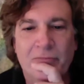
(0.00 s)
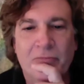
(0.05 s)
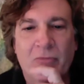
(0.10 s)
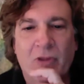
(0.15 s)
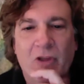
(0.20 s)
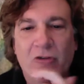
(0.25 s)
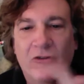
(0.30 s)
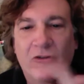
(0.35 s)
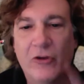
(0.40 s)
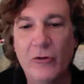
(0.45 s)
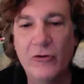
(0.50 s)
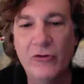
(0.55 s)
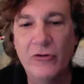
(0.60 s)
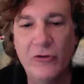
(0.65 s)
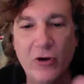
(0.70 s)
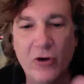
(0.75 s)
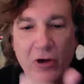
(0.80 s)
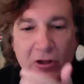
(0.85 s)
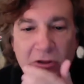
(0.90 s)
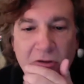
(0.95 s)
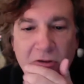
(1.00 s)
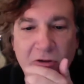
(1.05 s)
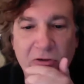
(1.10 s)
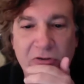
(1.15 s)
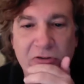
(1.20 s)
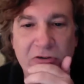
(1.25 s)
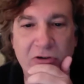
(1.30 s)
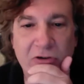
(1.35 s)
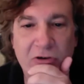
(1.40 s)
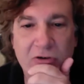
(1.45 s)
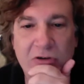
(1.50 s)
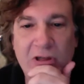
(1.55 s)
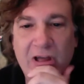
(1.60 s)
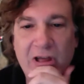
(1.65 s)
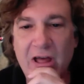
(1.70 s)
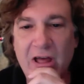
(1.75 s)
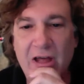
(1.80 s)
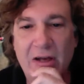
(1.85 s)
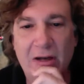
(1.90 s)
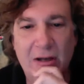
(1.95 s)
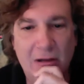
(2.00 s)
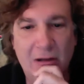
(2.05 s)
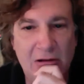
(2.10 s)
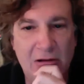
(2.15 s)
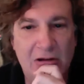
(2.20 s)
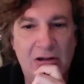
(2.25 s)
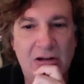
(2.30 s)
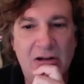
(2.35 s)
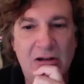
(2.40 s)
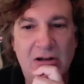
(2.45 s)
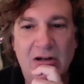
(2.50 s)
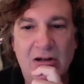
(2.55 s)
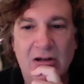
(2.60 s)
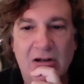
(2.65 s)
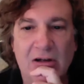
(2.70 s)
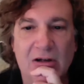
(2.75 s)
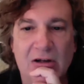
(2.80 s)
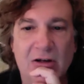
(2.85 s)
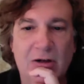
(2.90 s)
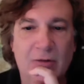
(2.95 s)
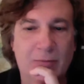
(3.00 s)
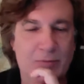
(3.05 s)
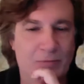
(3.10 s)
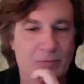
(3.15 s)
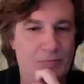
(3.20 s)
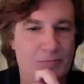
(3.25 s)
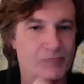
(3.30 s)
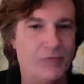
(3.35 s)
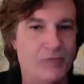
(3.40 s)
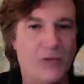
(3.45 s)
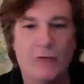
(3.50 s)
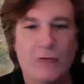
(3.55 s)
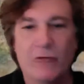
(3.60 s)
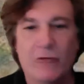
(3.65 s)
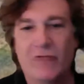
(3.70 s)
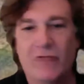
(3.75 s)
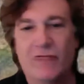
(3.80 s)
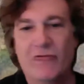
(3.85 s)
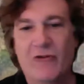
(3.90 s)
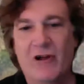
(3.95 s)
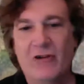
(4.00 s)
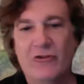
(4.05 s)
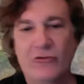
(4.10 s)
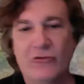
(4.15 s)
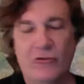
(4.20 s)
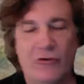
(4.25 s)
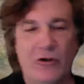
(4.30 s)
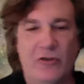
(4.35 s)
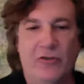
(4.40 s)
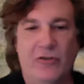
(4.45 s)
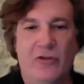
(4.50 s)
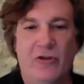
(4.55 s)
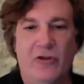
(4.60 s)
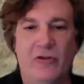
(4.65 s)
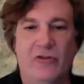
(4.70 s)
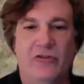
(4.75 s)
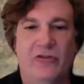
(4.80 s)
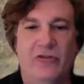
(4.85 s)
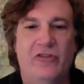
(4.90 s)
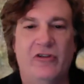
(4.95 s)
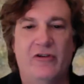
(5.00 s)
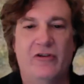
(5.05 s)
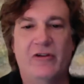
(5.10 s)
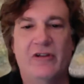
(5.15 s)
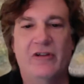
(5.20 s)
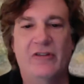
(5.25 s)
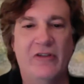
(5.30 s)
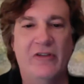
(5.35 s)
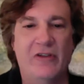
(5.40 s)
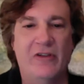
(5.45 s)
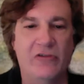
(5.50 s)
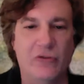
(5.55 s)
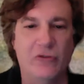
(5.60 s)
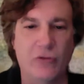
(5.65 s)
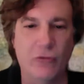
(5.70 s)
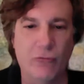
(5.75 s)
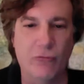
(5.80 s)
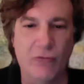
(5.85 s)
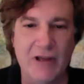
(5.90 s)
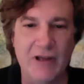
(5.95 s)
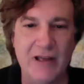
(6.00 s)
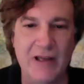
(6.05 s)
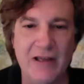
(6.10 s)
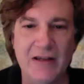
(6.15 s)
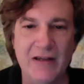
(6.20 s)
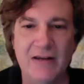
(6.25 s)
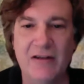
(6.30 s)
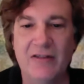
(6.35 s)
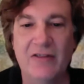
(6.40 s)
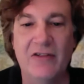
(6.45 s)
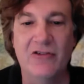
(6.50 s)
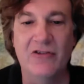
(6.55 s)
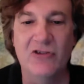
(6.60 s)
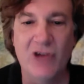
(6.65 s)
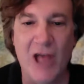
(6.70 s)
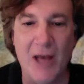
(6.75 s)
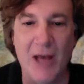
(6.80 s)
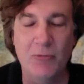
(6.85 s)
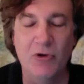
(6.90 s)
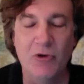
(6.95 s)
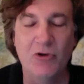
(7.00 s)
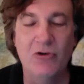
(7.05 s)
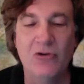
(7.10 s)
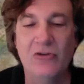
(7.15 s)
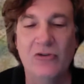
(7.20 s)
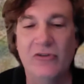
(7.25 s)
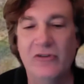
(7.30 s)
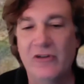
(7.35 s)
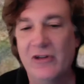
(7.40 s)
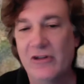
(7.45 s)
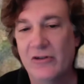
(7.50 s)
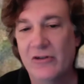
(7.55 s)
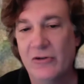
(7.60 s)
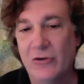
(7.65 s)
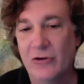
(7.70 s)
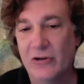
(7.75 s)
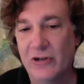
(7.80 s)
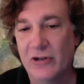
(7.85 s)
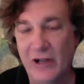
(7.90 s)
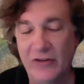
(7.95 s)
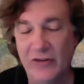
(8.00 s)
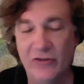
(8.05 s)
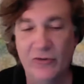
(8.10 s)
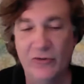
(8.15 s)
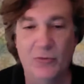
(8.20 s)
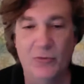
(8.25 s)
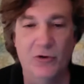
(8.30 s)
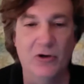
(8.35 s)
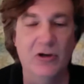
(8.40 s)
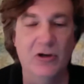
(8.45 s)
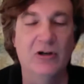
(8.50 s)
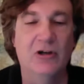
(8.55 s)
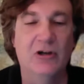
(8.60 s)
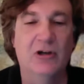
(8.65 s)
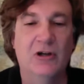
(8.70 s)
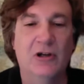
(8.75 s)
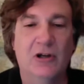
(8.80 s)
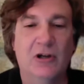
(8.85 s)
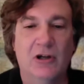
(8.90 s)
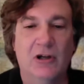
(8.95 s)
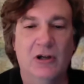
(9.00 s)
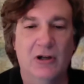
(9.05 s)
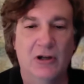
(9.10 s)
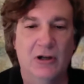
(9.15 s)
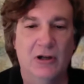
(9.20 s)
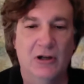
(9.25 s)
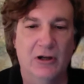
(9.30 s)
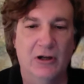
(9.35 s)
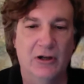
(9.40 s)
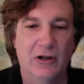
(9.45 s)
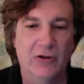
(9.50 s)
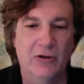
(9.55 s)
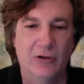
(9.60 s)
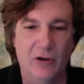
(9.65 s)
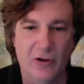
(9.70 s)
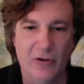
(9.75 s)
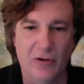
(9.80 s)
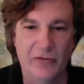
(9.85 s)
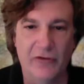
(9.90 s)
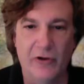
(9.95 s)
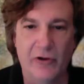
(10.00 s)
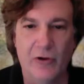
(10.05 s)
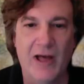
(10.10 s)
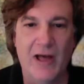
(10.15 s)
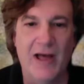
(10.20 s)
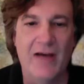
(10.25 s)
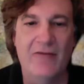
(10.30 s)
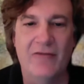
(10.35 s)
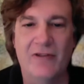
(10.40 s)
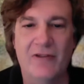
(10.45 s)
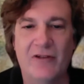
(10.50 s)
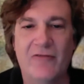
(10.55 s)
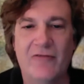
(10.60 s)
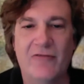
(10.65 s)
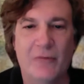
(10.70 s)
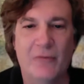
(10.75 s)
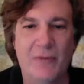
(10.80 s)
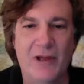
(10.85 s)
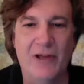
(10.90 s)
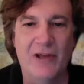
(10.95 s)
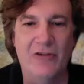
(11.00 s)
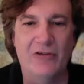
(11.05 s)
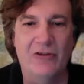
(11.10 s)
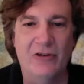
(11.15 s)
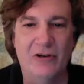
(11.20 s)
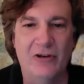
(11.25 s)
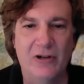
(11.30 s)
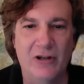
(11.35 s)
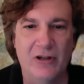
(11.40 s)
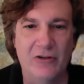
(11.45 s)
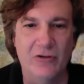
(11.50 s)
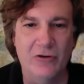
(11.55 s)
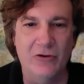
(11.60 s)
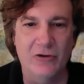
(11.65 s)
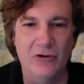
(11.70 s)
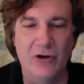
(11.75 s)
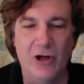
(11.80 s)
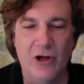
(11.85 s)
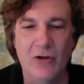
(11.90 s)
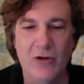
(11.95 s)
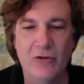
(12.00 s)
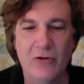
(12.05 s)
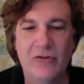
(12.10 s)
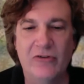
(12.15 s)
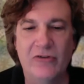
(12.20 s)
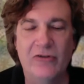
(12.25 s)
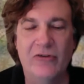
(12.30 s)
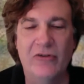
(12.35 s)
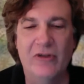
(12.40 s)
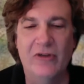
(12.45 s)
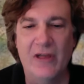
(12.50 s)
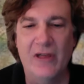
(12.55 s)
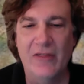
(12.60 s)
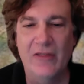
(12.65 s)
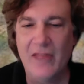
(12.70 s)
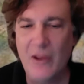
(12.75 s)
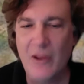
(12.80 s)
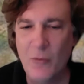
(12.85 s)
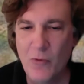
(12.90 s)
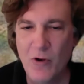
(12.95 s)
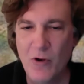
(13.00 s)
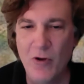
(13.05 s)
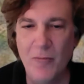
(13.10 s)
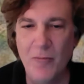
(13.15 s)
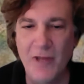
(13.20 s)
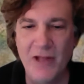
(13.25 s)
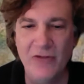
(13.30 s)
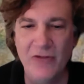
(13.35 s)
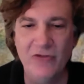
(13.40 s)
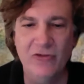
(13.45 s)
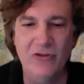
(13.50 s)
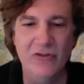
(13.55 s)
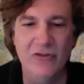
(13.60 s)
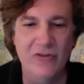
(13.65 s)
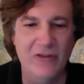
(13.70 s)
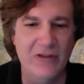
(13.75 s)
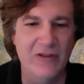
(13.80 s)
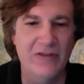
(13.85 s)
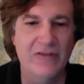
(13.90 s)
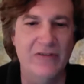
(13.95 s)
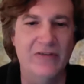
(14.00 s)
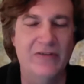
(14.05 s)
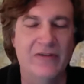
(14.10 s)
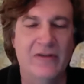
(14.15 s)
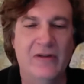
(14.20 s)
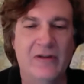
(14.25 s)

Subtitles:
So it's good, you'll still get um, a refresher on those theories as you read the chapters in your textbook. You'll also have the information in your notes, and they will mention this